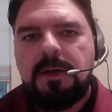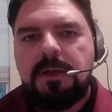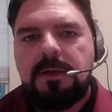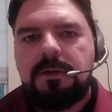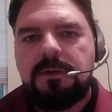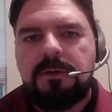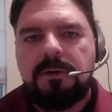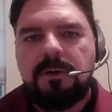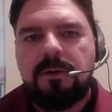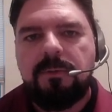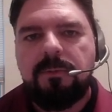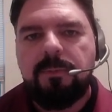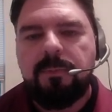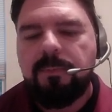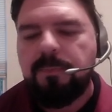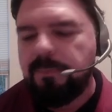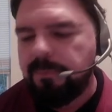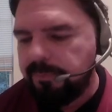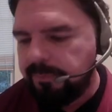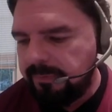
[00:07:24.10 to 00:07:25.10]
you know,
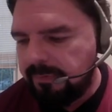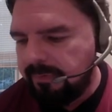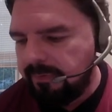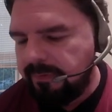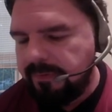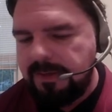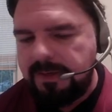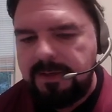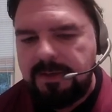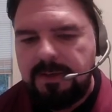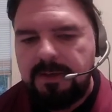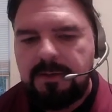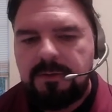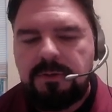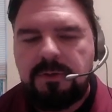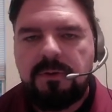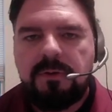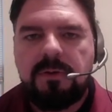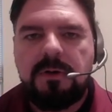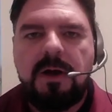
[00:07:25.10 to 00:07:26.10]
then
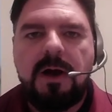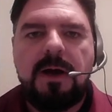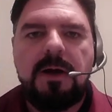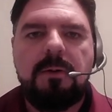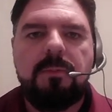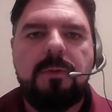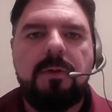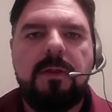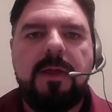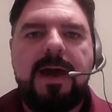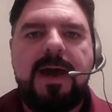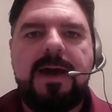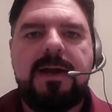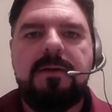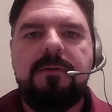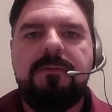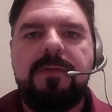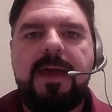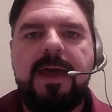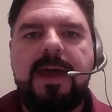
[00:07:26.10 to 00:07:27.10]
you can audible out
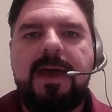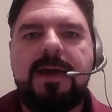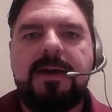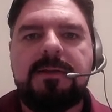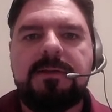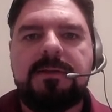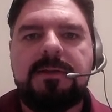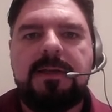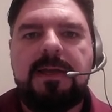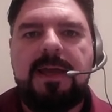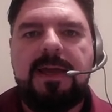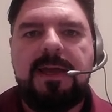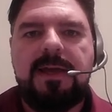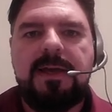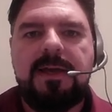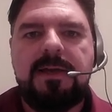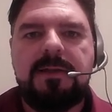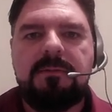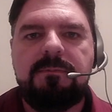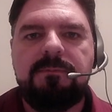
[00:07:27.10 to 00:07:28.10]
of that
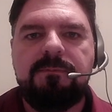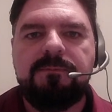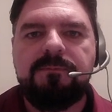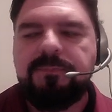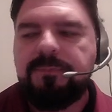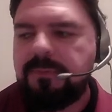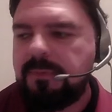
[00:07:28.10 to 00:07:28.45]
and,